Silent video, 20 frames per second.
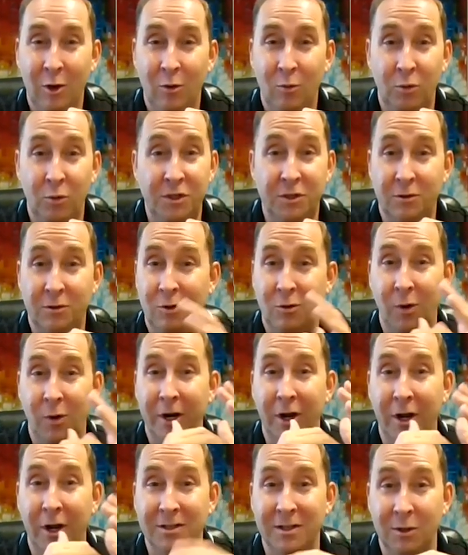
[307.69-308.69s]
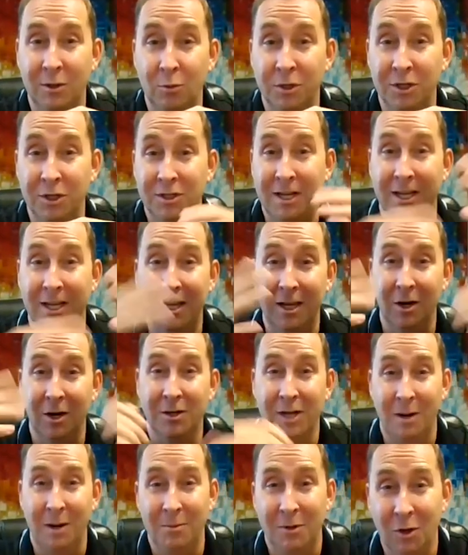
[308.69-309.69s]
which quite honestly, we're just taking our
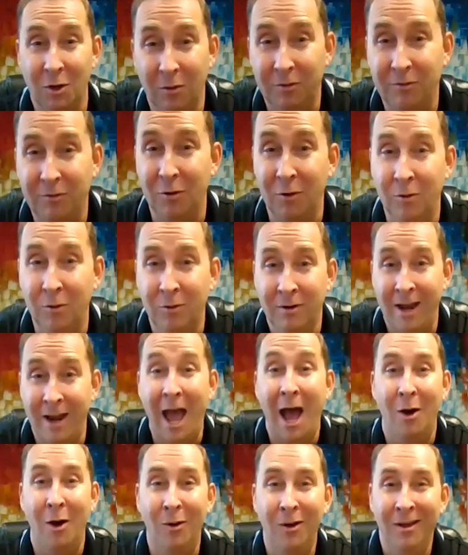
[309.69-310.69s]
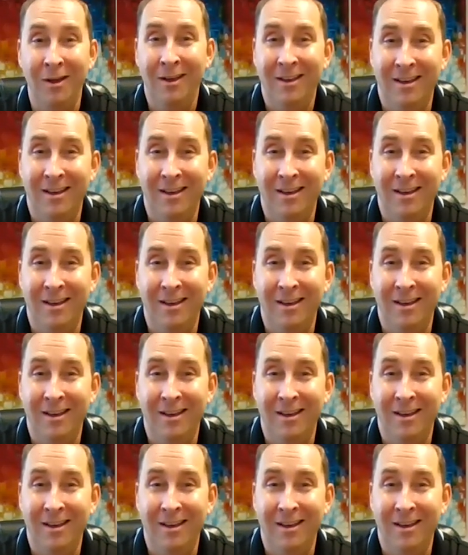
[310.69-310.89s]
time to go through now.